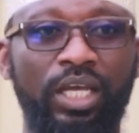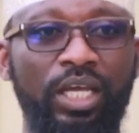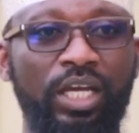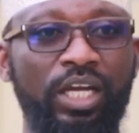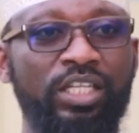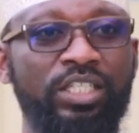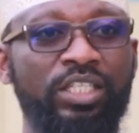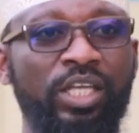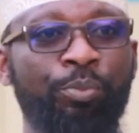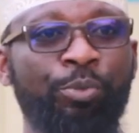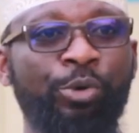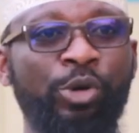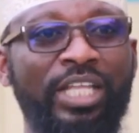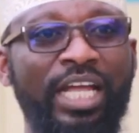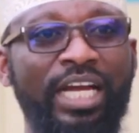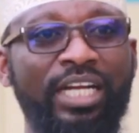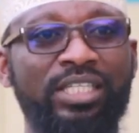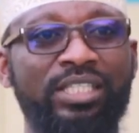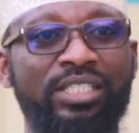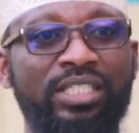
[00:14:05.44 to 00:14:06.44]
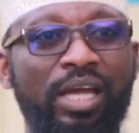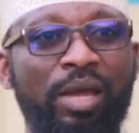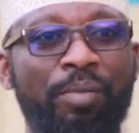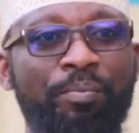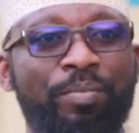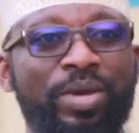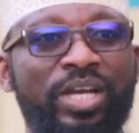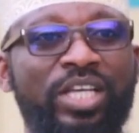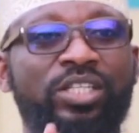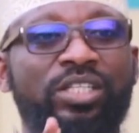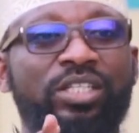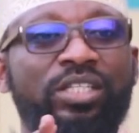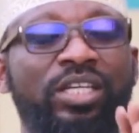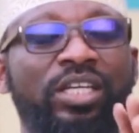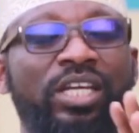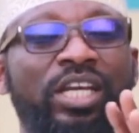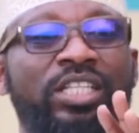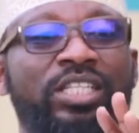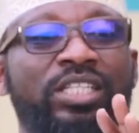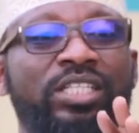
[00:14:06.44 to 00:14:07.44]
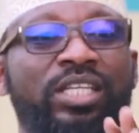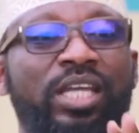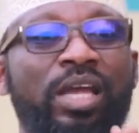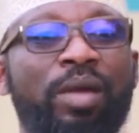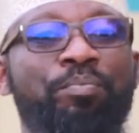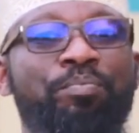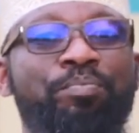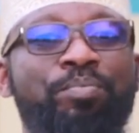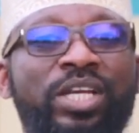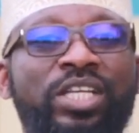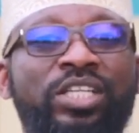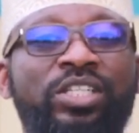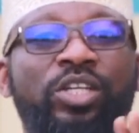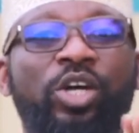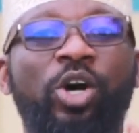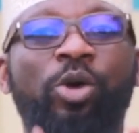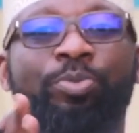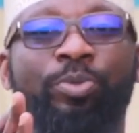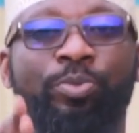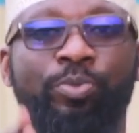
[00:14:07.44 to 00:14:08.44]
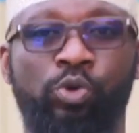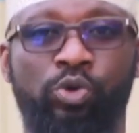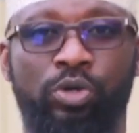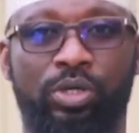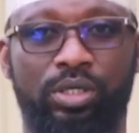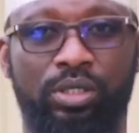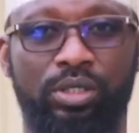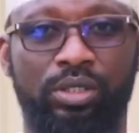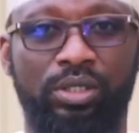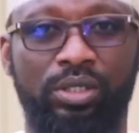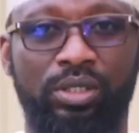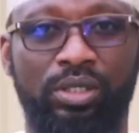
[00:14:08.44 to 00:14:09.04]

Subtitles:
It is a book that is a mix, it is a mixed up book.